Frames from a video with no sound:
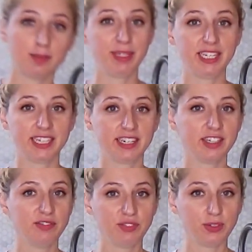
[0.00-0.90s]
To begin
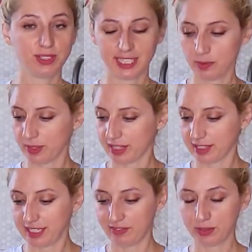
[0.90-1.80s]
infusing with
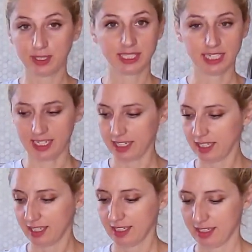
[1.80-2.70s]
LEVO
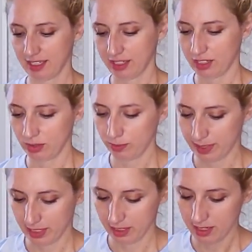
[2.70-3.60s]
C, you
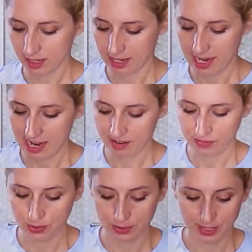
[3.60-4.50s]
will
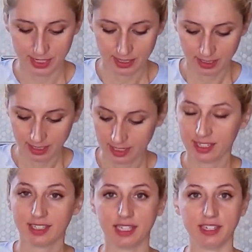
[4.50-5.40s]
have your
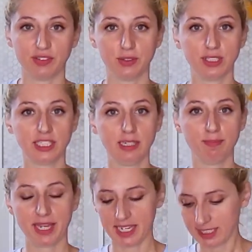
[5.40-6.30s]
LEVO
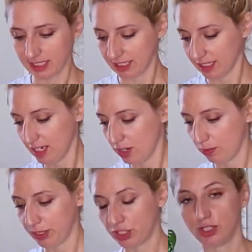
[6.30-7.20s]
C base,
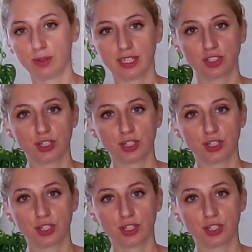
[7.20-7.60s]
which you can